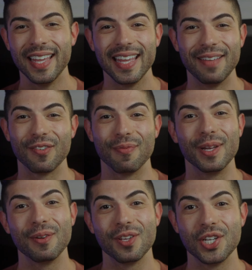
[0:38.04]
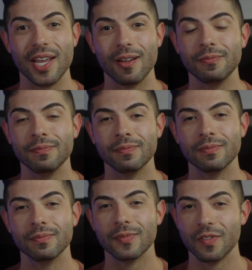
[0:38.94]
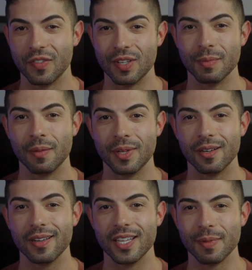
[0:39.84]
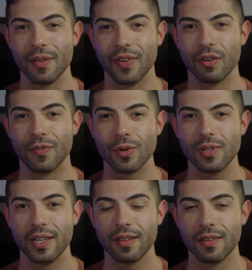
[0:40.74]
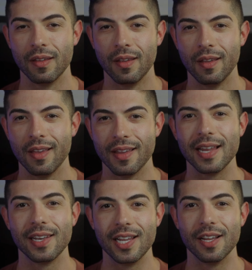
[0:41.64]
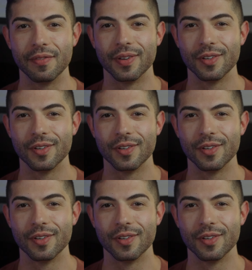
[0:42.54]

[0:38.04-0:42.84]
If you're familiar with the channel, 50mm is my favorite focal length, and I love